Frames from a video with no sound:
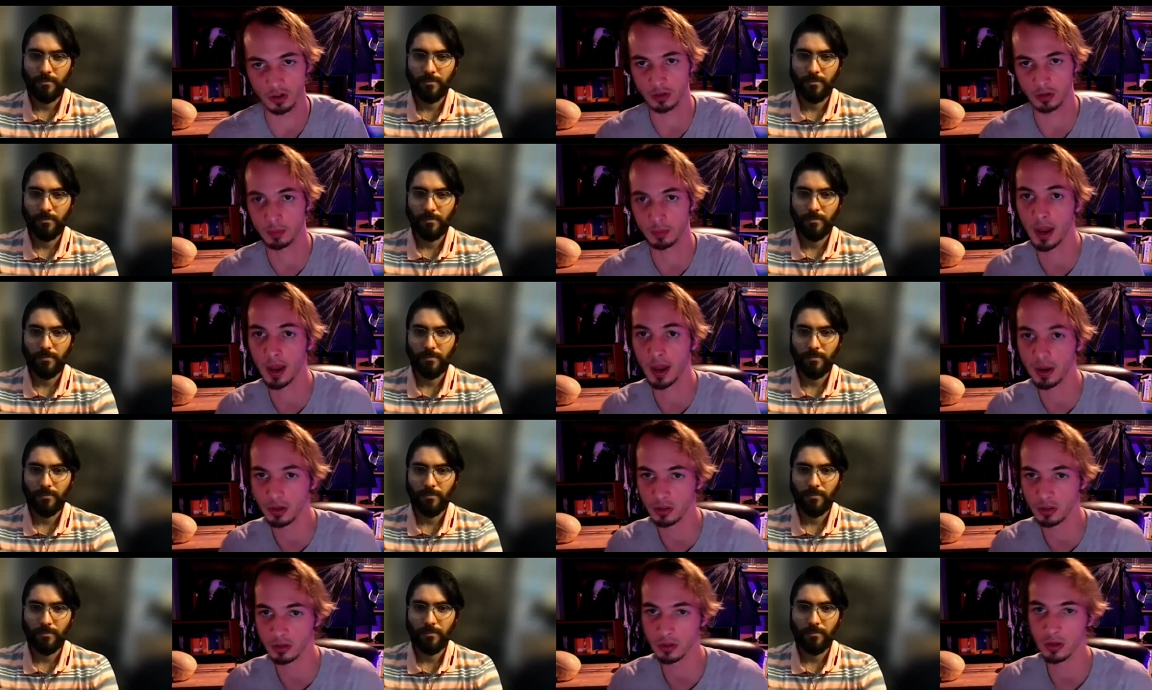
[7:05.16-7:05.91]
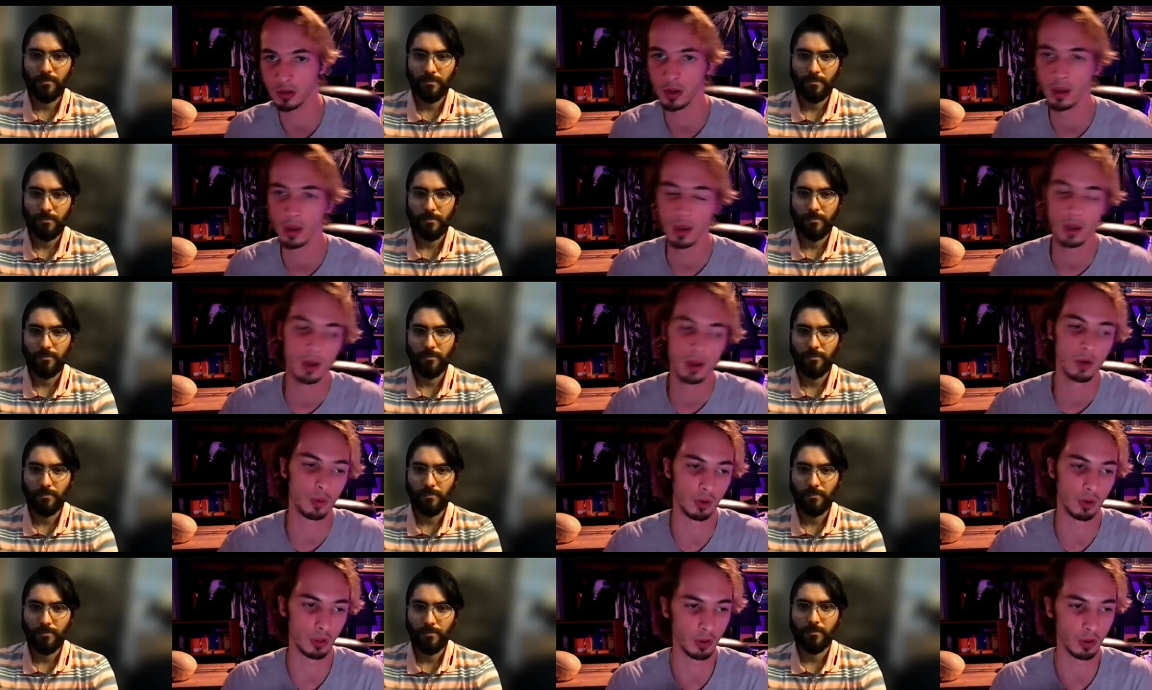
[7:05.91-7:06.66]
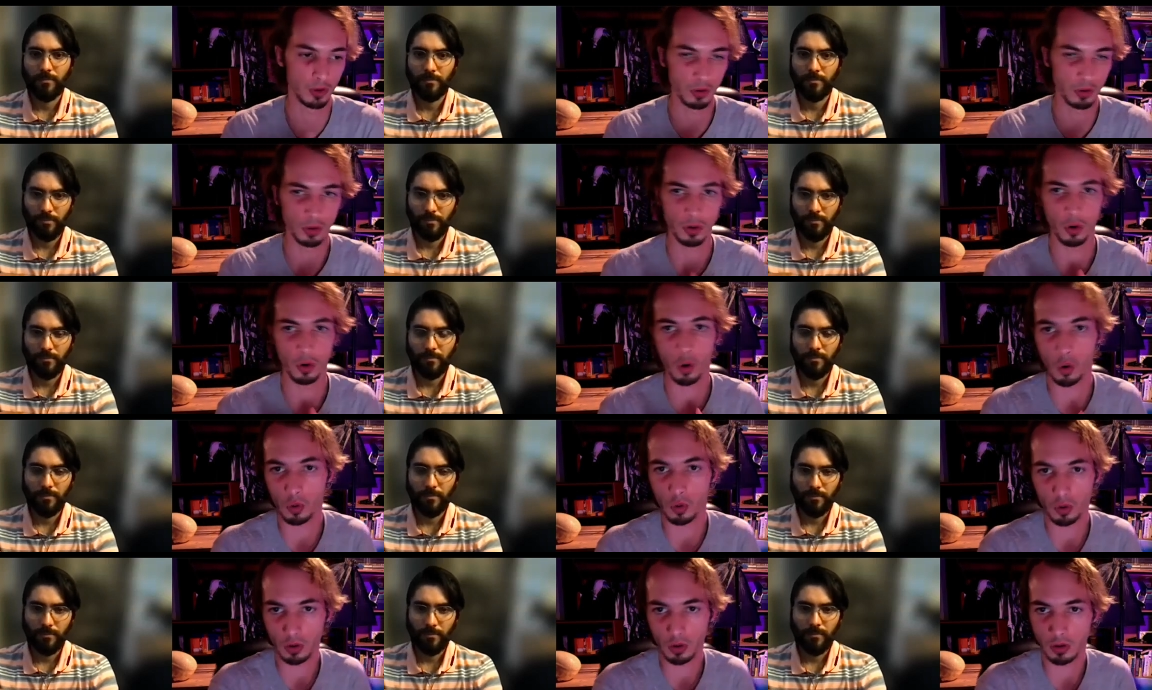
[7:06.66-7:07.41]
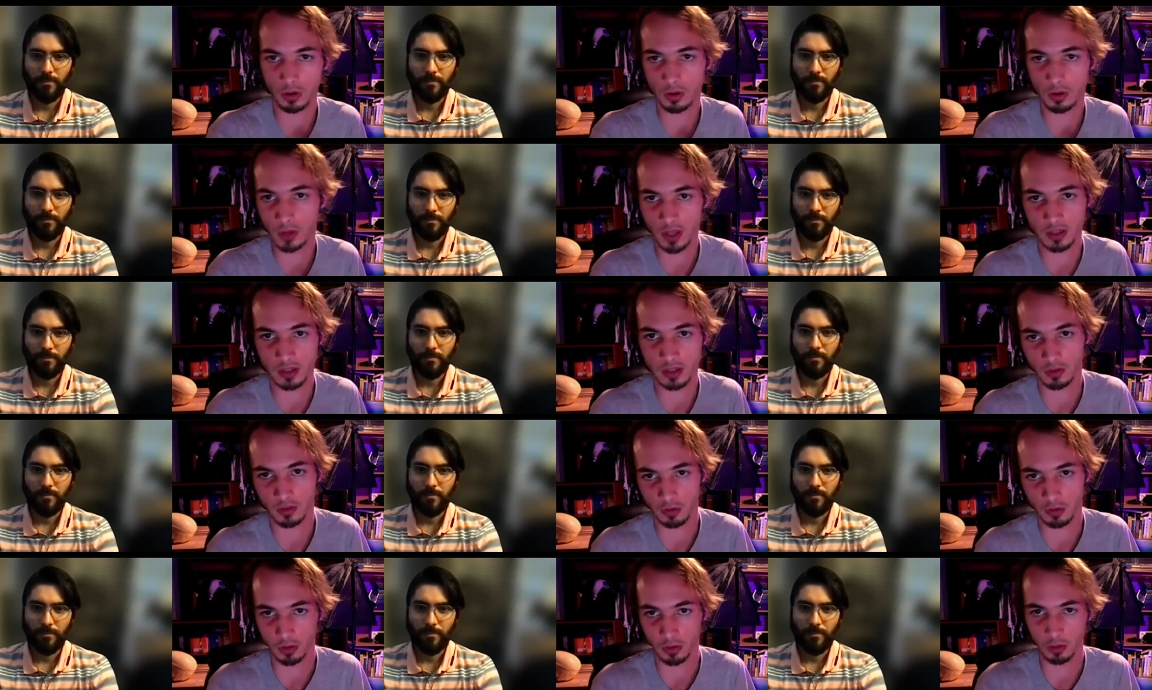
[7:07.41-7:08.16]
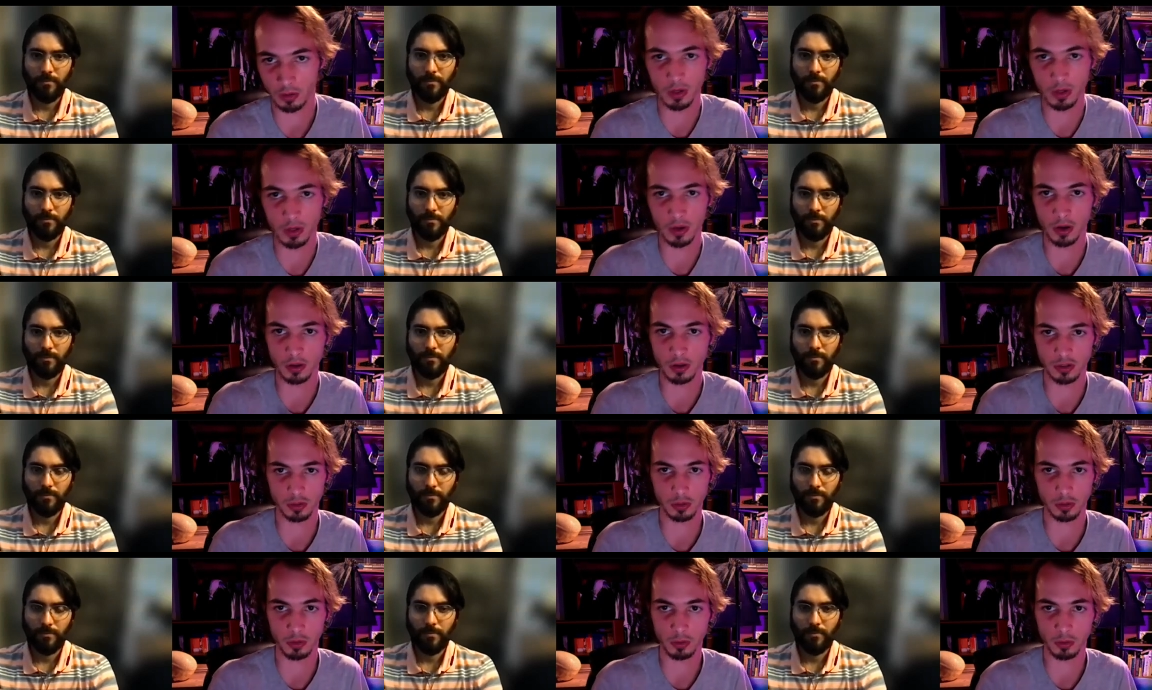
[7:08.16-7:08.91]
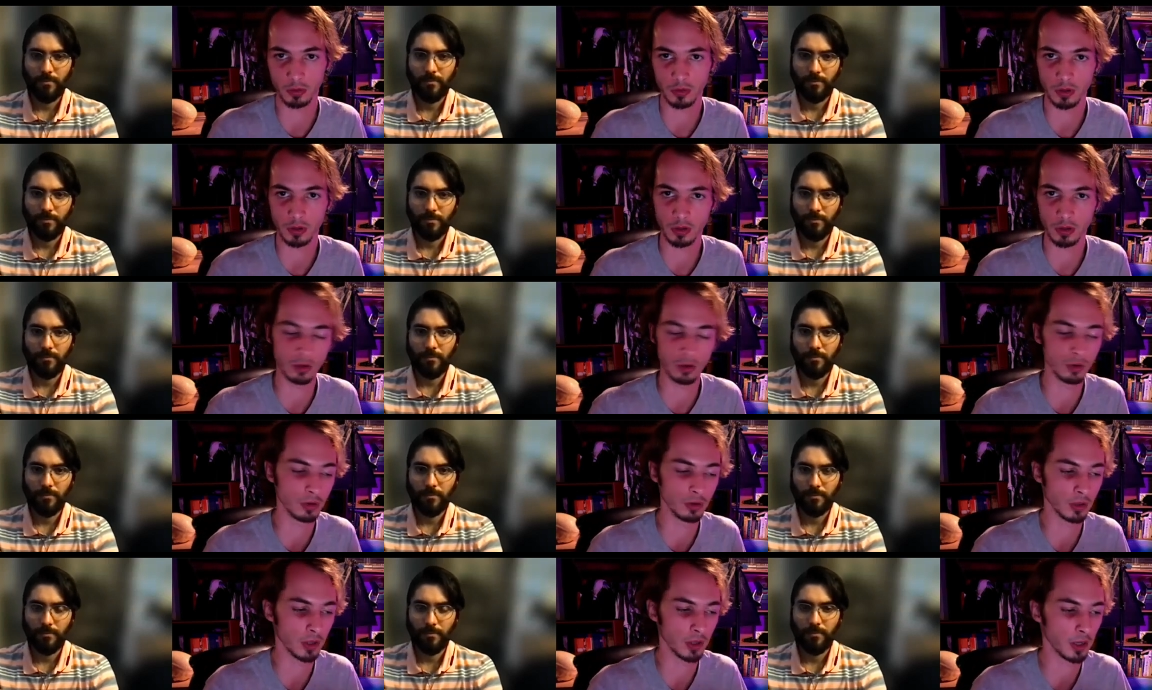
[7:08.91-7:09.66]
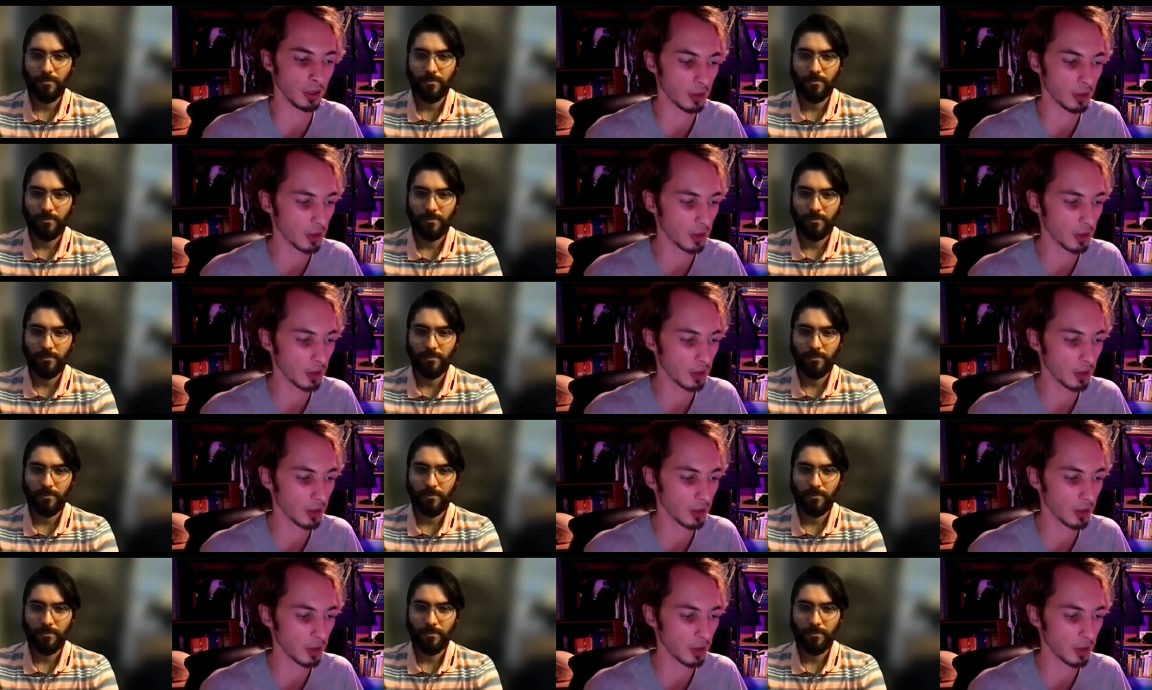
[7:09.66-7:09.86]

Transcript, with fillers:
Speaker 1: of Madness, where they're doing horror that's never really been done in a superhero movie. They're doing like